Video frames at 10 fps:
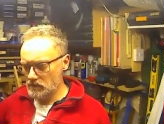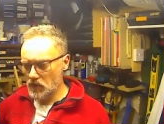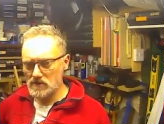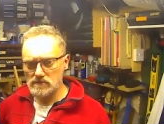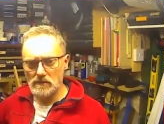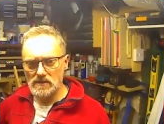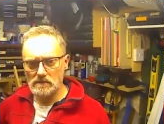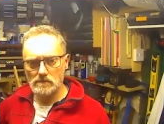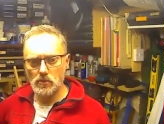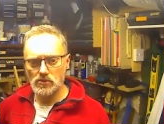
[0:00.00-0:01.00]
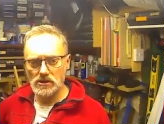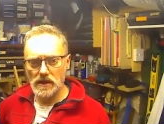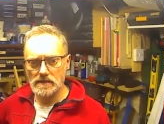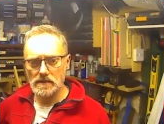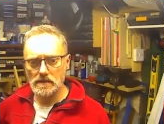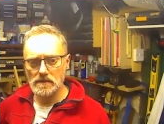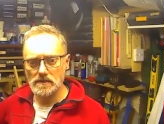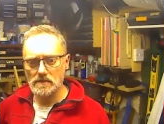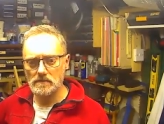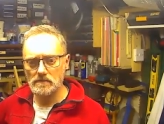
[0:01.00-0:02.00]
possibly with some poor
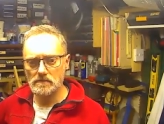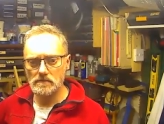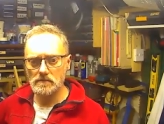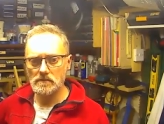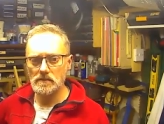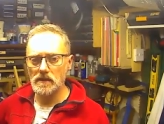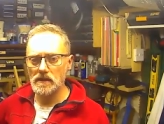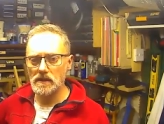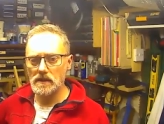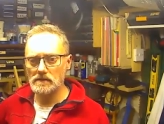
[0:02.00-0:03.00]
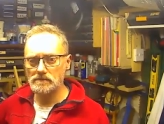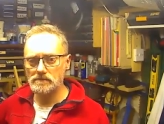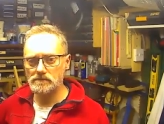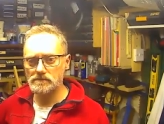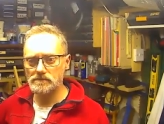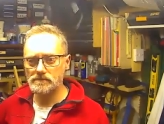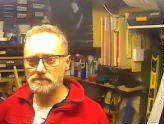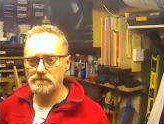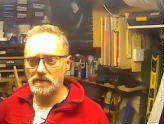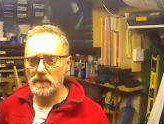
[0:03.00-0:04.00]
genetics,
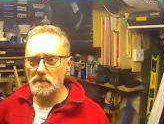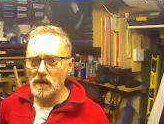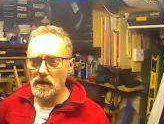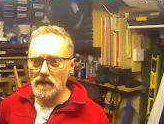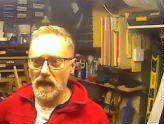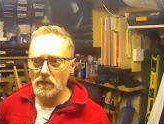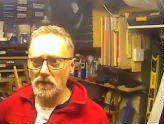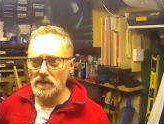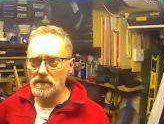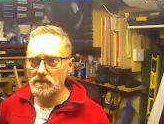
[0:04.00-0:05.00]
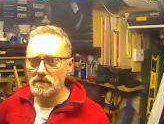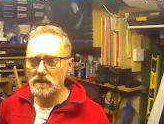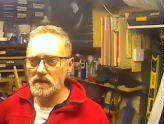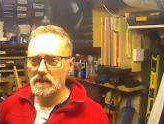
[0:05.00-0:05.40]
combine that with